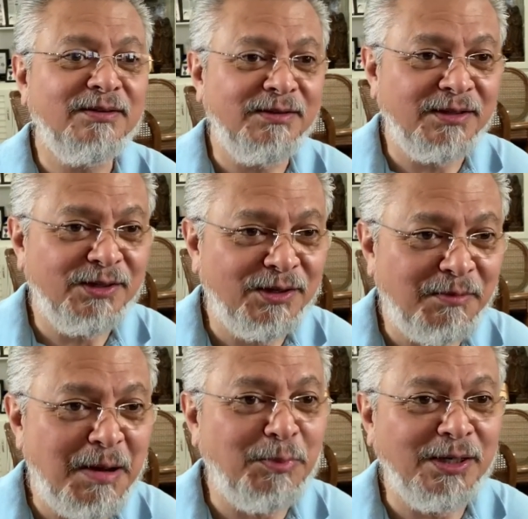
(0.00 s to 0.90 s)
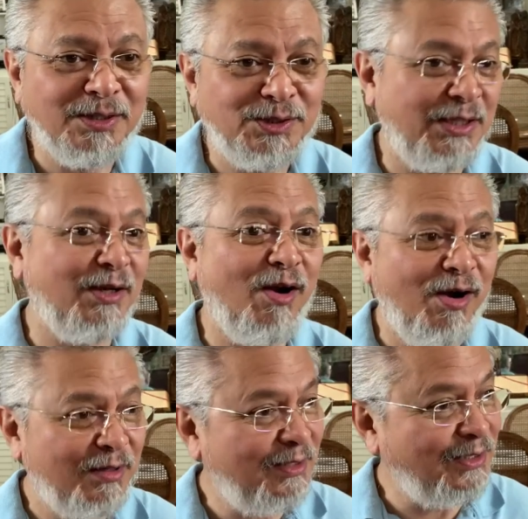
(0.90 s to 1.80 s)
You remember in the
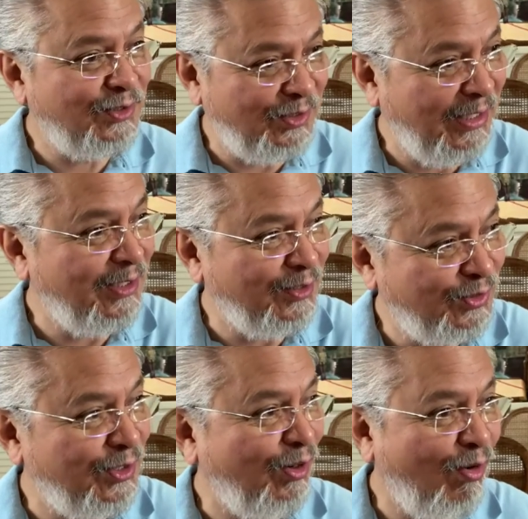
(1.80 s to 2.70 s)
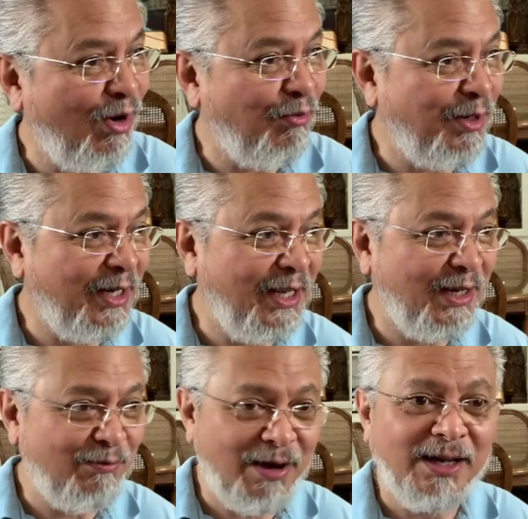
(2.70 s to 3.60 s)
synagogue, that scene in the synagogue where he
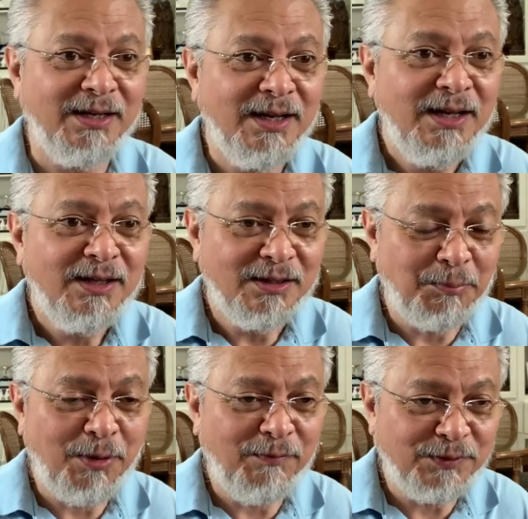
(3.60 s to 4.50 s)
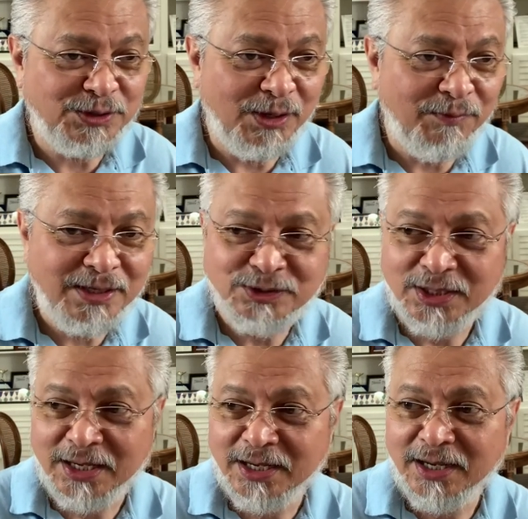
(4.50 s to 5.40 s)
had read the prophecy of
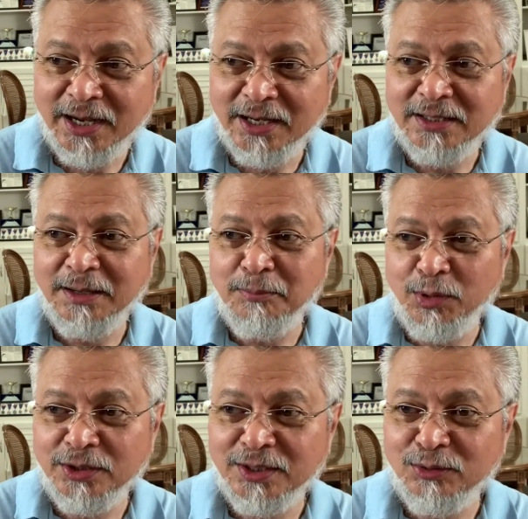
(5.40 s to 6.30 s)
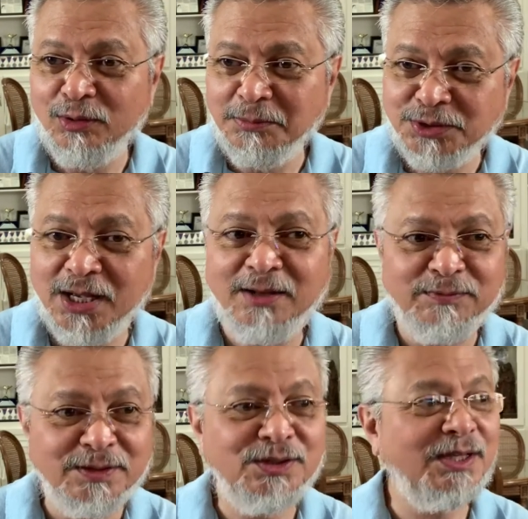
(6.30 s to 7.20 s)
Isaiah and he pointed to
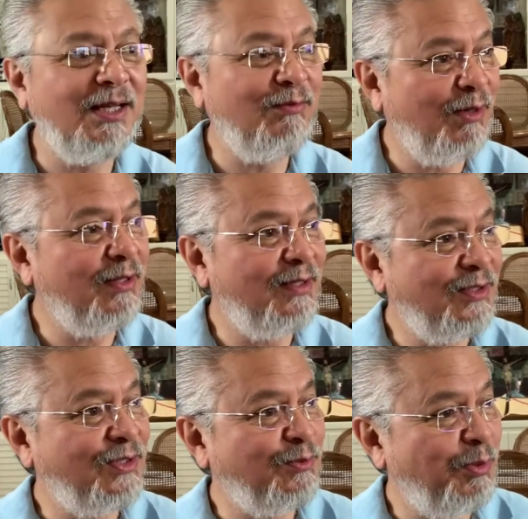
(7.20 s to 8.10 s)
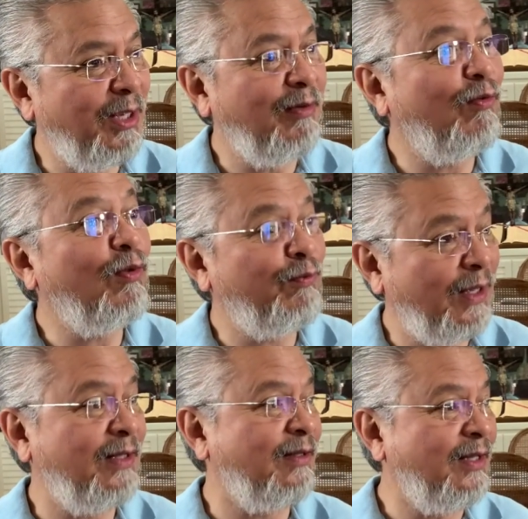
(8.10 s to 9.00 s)
himself and said, well, this is being
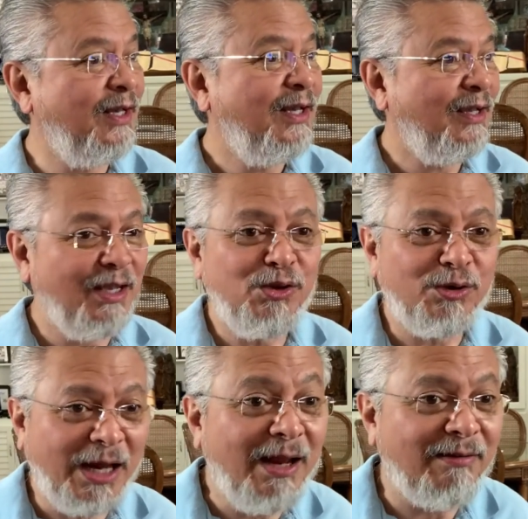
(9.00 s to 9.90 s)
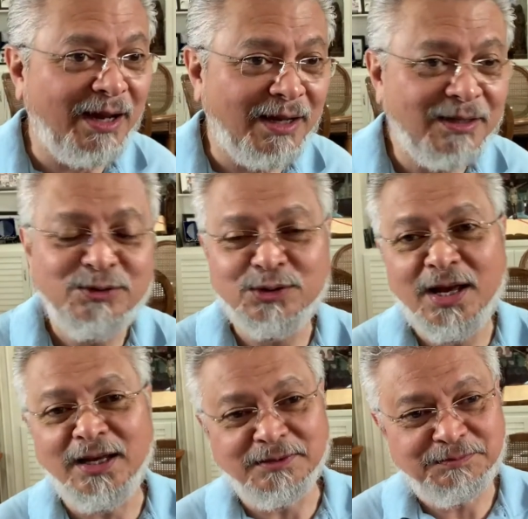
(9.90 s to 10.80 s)
fulfilled in your hearing
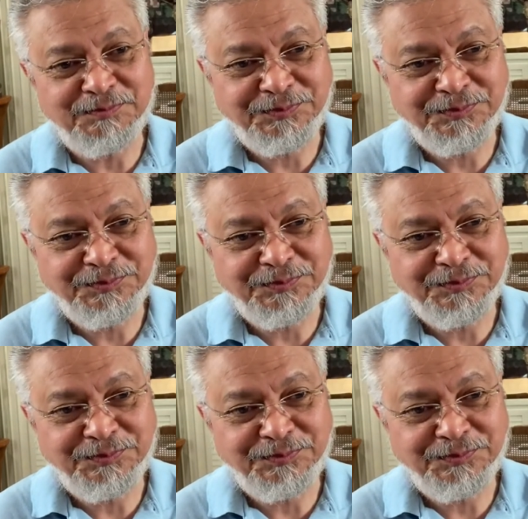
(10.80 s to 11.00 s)
today.